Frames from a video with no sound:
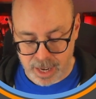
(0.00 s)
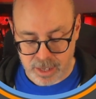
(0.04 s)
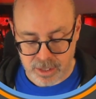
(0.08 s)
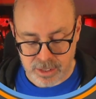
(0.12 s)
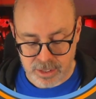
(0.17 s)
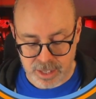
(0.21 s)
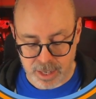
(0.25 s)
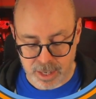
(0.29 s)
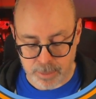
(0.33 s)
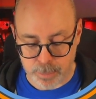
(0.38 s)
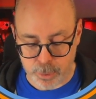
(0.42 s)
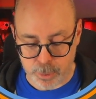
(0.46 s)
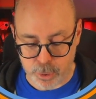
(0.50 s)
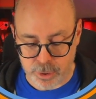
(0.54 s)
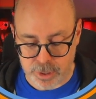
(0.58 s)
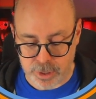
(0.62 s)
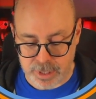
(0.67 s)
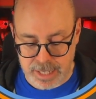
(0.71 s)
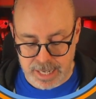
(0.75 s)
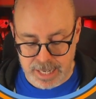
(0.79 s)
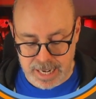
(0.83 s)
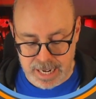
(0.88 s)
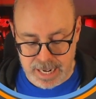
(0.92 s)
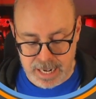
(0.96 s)
simple
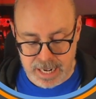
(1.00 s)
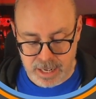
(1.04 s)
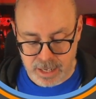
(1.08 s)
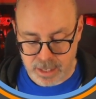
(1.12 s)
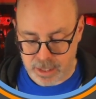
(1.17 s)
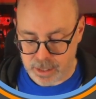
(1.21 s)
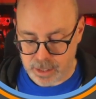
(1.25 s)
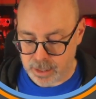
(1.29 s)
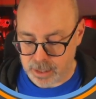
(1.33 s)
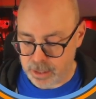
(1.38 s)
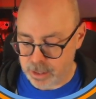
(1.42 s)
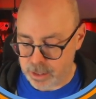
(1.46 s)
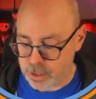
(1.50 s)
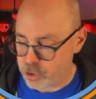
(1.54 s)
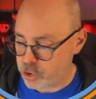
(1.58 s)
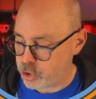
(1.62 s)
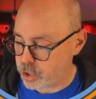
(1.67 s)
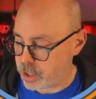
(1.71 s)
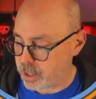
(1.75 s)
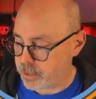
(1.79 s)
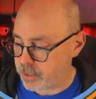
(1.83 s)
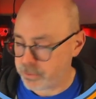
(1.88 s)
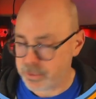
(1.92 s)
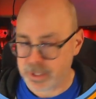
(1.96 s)
D
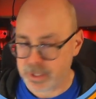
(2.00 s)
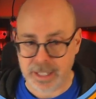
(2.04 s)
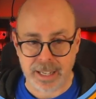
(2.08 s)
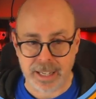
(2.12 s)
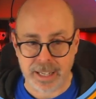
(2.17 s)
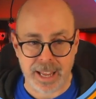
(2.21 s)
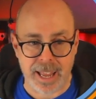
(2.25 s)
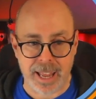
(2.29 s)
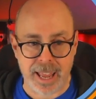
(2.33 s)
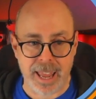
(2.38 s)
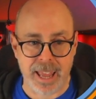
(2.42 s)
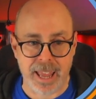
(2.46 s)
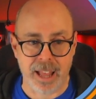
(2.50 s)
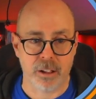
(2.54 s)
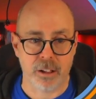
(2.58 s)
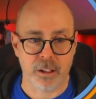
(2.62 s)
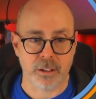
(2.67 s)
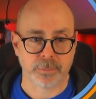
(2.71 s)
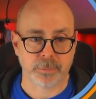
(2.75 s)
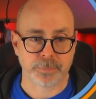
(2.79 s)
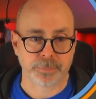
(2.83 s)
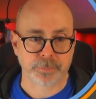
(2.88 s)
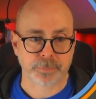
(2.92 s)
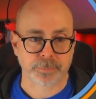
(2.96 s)
shift L.
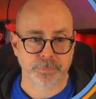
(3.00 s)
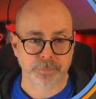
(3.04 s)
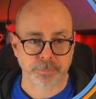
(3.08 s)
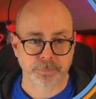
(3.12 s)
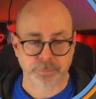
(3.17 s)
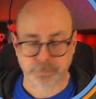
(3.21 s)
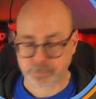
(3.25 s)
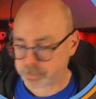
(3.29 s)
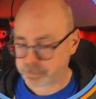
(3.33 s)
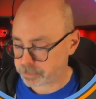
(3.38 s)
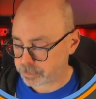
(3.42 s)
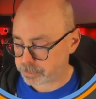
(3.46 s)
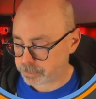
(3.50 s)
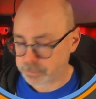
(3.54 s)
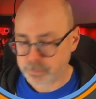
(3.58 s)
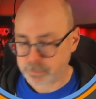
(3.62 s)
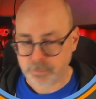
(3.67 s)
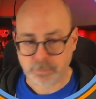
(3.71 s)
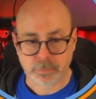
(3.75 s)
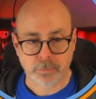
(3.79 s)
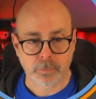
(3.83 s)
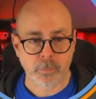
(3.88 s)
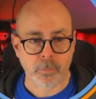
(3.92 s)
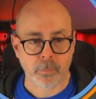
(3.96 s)

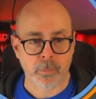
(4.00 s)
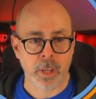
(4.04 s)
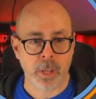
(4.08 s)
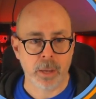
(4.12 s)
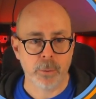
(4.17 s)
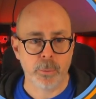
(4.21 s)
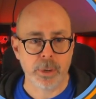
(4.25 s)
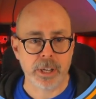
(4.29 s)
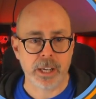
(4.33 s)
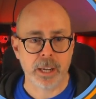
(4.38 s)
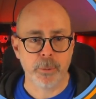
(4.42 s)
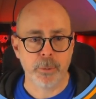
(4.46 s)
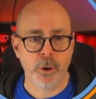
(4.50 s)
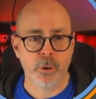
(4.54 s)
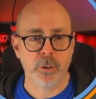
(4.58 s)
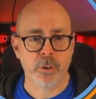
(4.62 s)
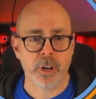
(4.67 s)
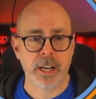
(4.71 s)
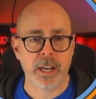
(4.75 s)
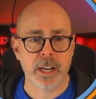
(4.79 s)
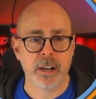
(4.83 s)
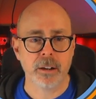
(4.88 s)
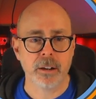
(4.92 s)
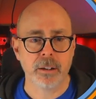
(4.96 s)
And we come over
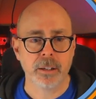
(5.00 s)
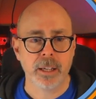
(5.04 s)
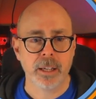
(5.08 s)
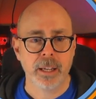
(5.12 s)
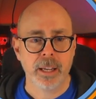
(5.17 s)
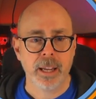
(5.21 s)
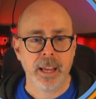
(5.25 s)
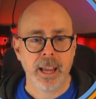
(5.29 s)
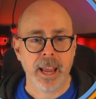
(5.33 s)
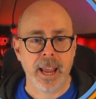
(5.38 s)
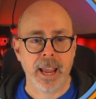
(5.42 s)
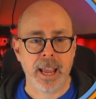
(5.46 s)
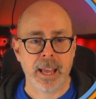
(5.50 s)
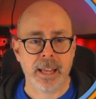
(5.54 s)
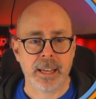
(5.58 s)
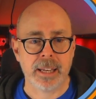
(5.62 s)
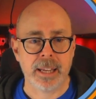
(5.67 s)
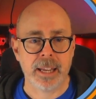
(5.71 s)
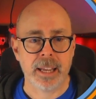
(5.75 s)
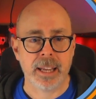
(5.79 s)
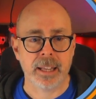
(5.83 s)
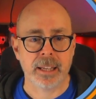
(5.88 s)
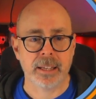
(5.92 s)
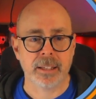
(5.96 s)
here and
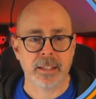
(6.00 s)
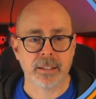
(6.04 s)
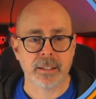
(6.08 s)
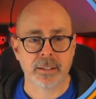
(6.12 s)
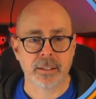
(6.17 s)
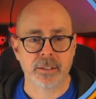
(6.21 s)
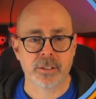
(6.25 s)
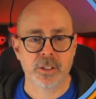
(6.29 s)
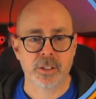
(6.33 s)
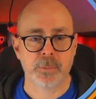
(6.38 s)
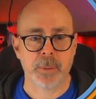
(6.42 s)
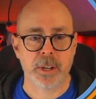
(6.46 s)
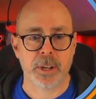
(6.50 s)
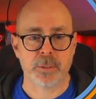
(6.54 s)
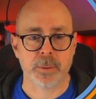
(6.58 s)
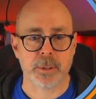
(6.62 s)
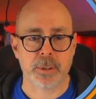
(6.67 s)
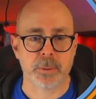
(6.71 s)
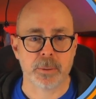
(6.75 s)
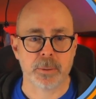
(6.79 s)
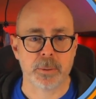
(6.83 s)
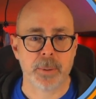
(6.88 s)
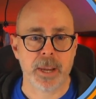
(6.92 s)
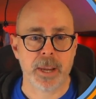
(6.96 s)
hit space, space,
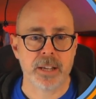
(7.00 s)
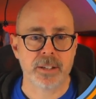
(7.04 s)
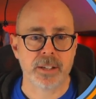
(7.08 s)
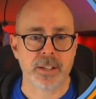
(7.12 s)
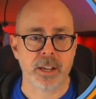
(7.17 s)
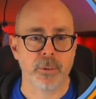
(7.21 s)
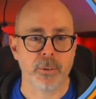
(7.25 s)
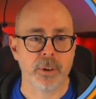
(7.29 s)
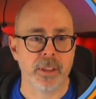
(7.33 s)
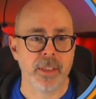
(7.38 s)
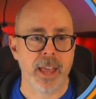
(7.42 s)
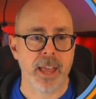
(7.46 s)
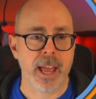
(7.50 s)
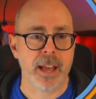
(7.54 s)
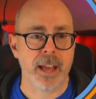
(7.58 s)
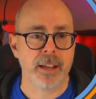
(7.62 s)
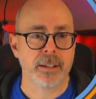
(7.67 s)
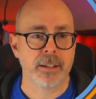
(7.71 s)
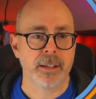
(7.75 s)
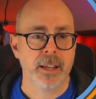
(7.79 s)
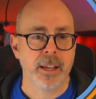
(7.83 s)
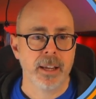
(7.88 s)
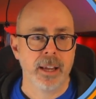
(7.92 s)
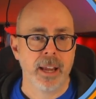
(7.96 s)
space, space, get rid of that,
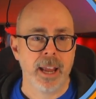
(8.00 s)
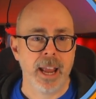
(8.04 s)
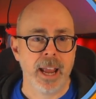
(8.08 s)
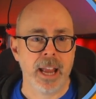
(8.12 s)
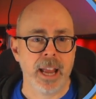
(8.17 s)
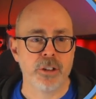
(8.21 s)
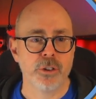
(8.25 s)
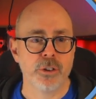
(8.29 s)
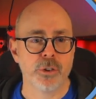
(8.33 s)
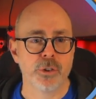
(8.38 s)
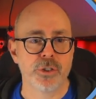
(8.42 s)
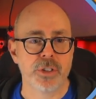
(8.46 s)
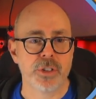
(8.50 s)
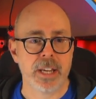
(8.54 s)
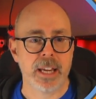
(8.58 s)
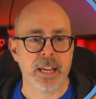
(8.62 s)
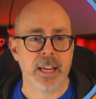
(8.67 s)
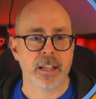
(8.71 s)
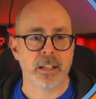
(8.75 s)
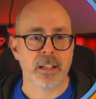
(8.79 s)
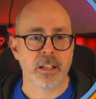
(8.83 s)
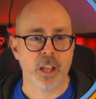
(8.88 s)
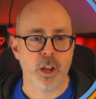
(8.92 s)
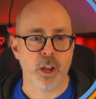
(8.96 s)
and you'll see
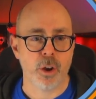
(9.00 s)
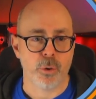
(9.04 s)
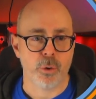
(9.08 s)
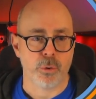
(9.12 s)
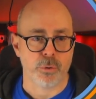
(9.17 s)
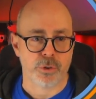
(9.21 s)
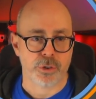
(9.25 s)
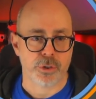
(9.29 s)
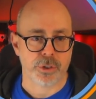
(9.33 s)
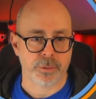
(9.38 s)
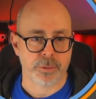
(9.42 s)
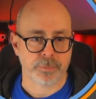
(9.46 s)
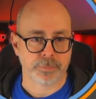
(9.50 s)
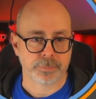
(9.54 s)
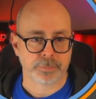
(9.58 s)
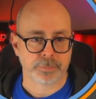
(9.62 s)
it loads.